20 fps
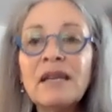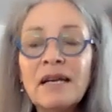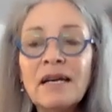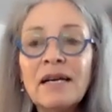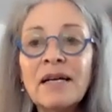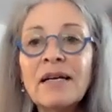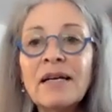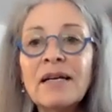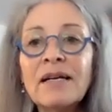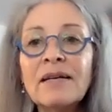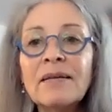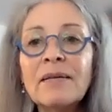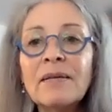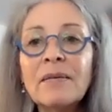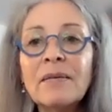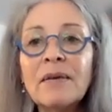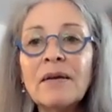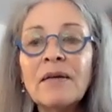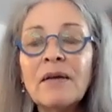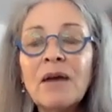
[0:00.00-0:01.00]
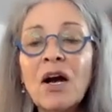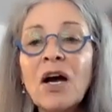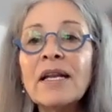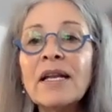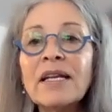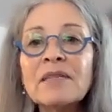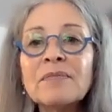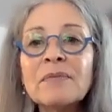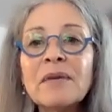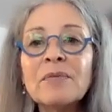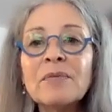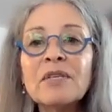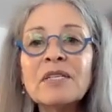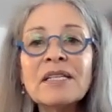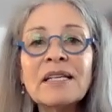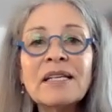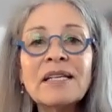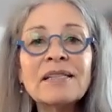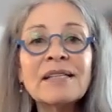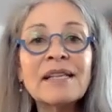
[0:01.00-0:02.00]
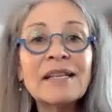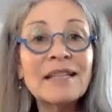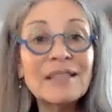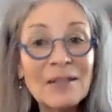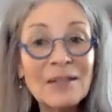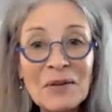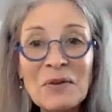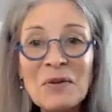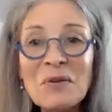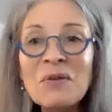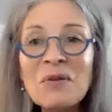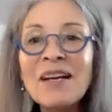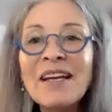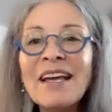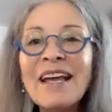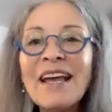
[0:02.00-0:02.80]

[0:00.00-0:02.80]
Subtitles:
audience members says, hello,